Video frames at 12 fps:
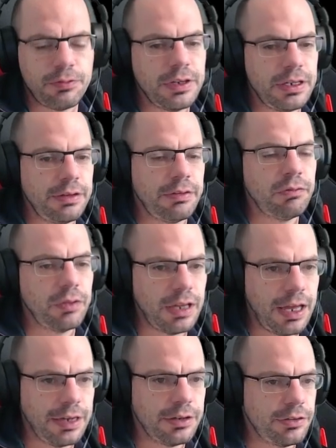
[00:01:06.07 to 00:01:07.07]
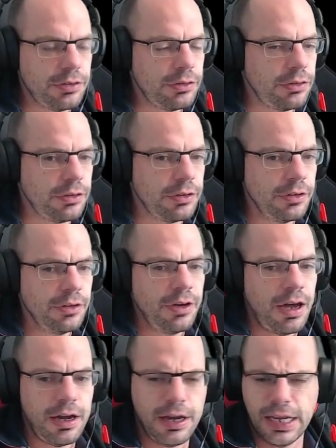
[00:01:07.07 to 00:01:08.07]
really would like to
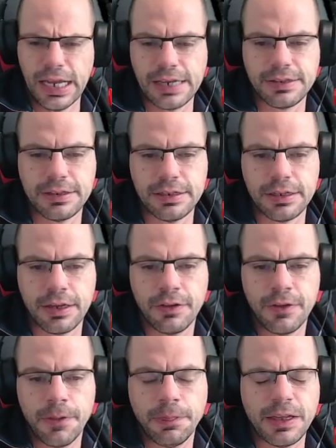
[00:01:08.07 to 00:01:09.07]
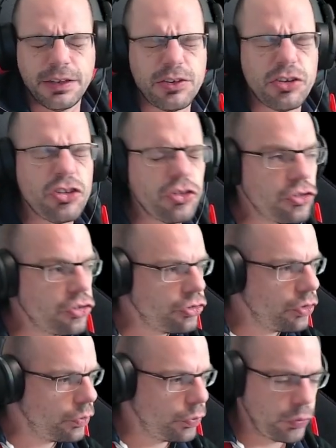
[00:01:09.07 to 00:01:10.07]
highlight here that is
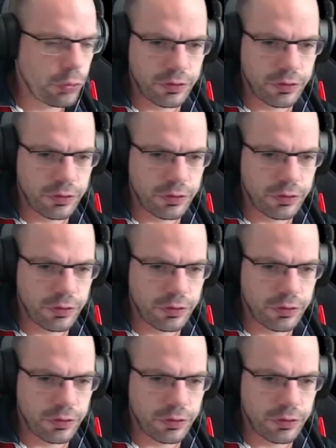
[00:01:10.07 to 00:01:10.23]
so